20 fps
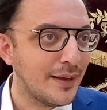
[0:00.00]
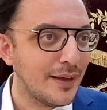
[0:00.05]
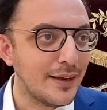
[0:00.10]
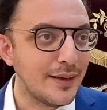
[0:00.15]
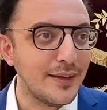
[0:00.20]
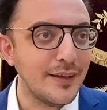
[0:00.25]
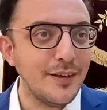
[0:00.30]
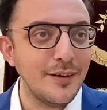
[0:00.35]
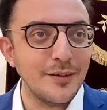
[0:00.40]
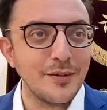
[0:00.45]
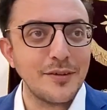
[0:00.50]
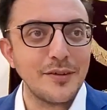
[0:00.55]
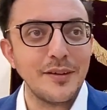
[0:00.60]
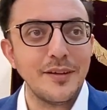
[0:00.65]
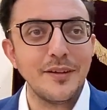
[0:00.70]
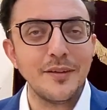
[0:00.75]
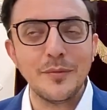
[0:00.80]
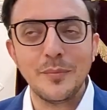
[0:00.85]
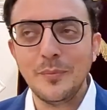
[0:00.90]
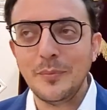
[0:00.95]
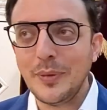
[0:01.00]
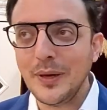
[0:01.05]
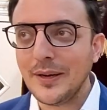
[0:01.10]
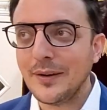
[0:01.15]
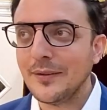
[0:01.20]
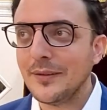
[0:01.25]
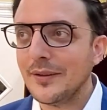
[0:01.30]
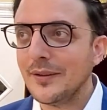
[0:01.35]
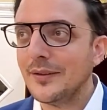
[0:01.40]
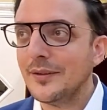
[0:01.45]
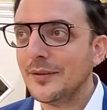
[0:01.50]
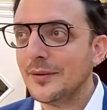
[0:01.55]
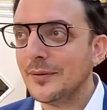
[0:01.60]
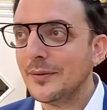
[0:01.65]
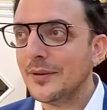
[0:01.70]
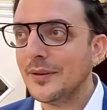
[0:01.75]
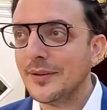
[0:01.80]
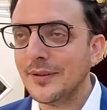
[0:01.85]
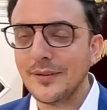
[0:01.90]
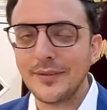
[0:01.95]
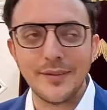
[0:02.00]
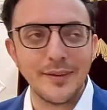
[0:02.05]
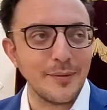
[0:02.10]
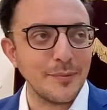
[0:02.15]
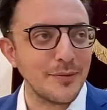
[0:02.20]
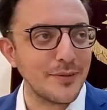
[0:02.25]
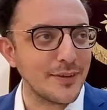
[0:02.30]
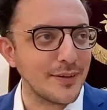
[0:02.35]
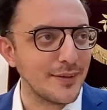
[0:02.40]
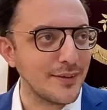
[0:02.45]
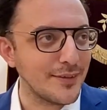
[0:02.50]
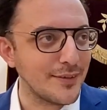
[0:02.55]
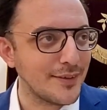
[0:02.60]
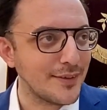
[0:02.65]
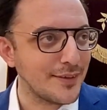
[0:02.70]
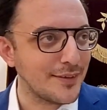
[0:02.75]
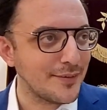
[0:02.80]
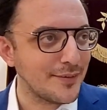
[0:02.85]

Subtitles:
and he or she is better than you in the same skill set?